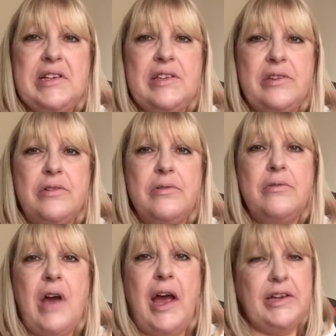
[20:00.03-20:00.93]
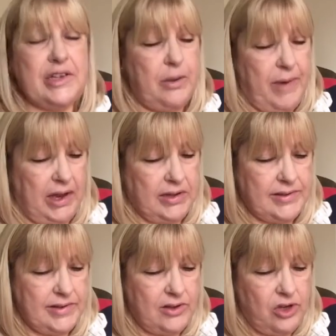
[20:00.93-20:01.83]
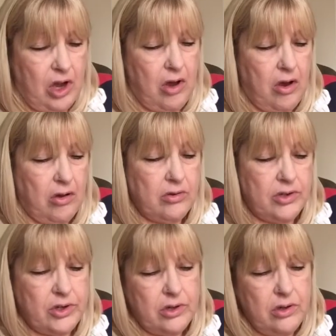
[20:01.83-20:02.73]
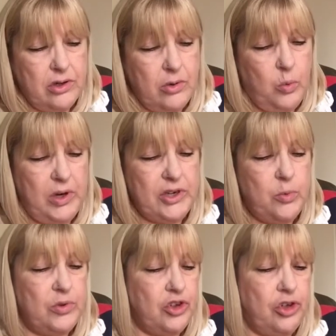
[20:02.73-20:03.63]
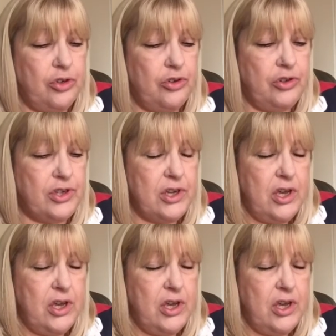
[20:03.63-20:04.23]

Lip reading: to actually make a start, which was good.